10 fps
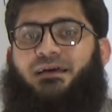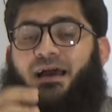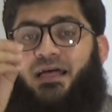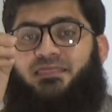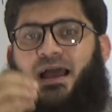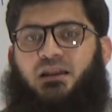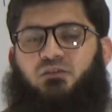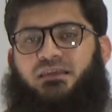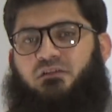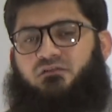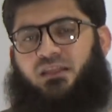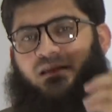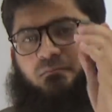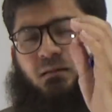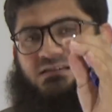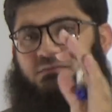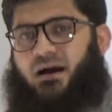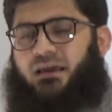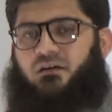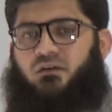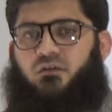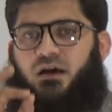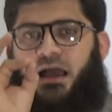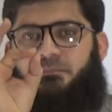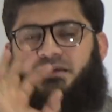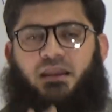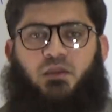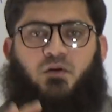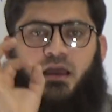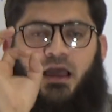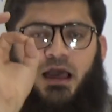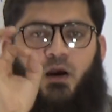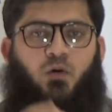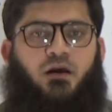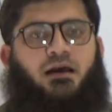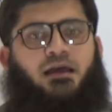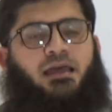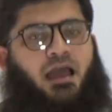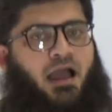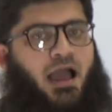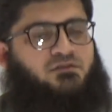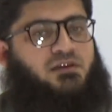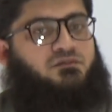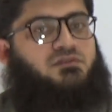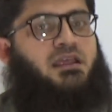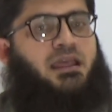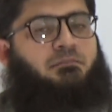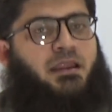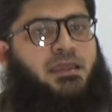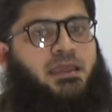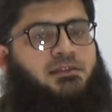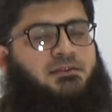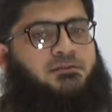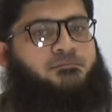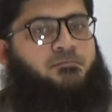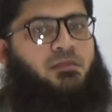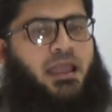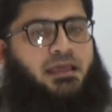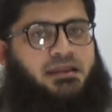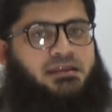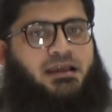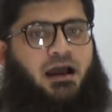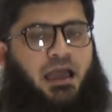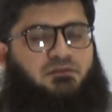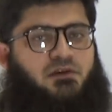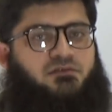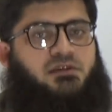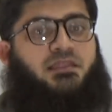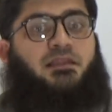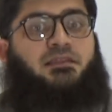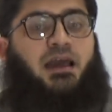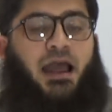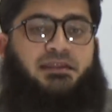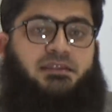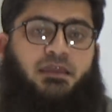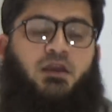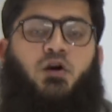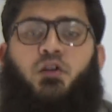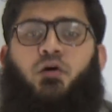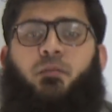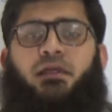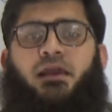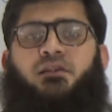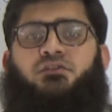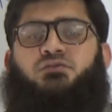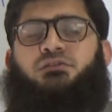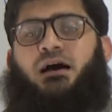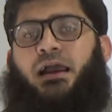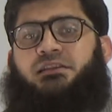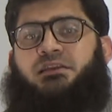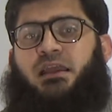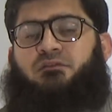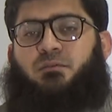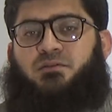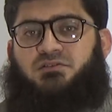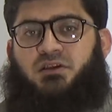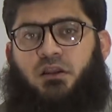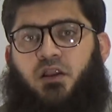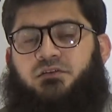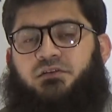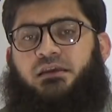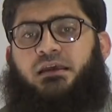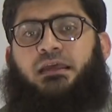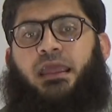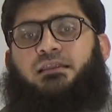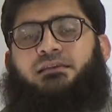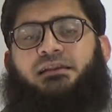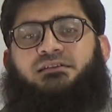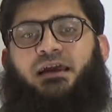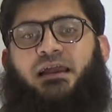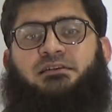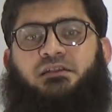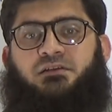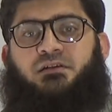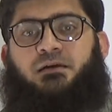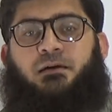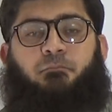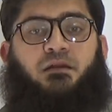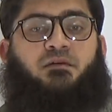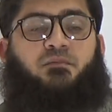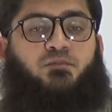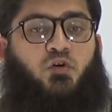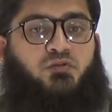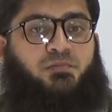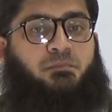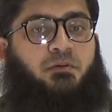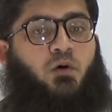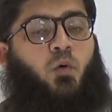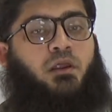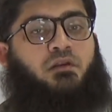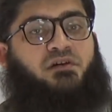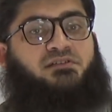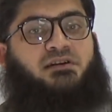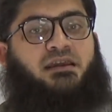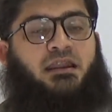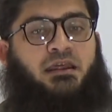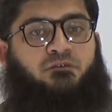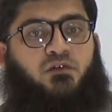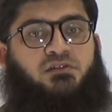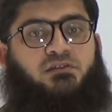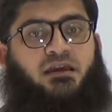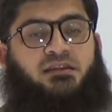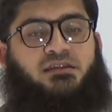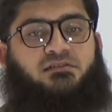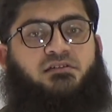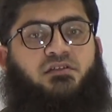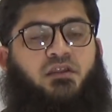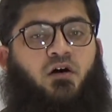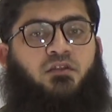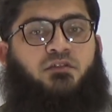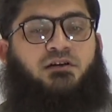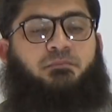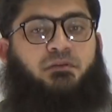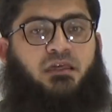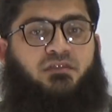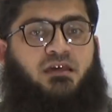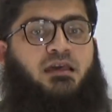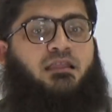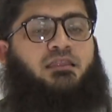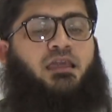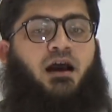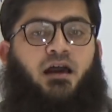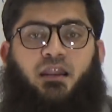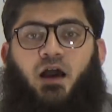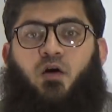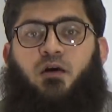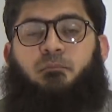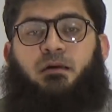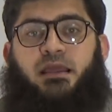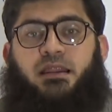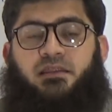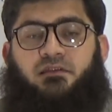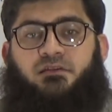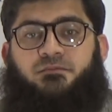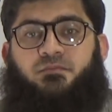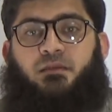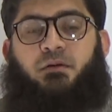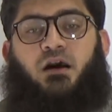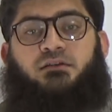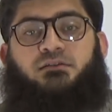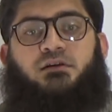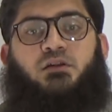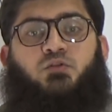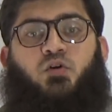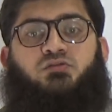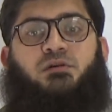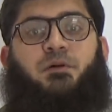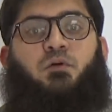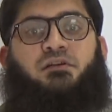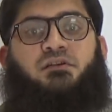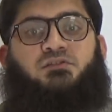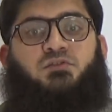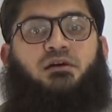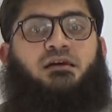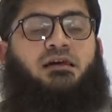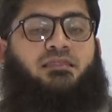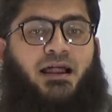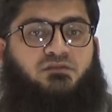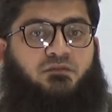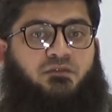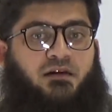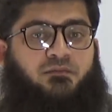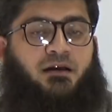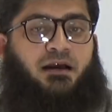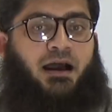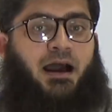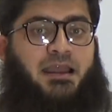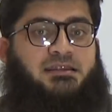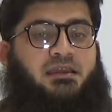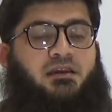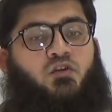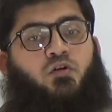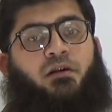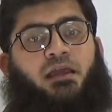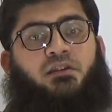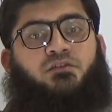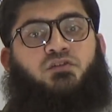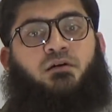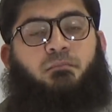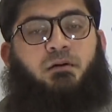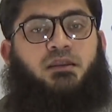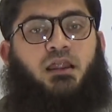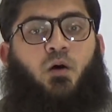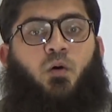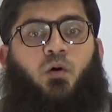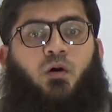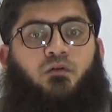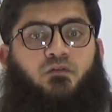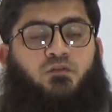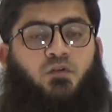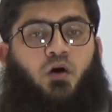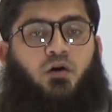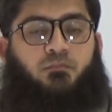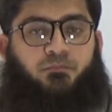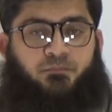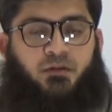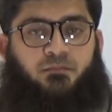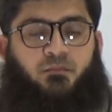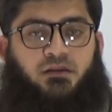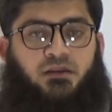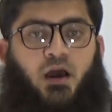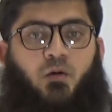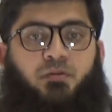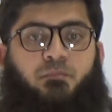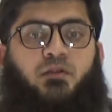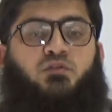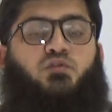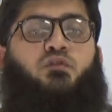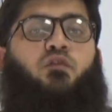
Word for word: And that will give the multi-bagger. I'm telling you. How? As we have seen in many cases, in India, as we have seen the IT, nobody understood the IT information technology in 1990s. But the, those people who invested in Infosys and TCS and all these companies, they are now millennials. Because those people who understood, that's why we, IT, nobody understood. But now, no, but, but now people, those who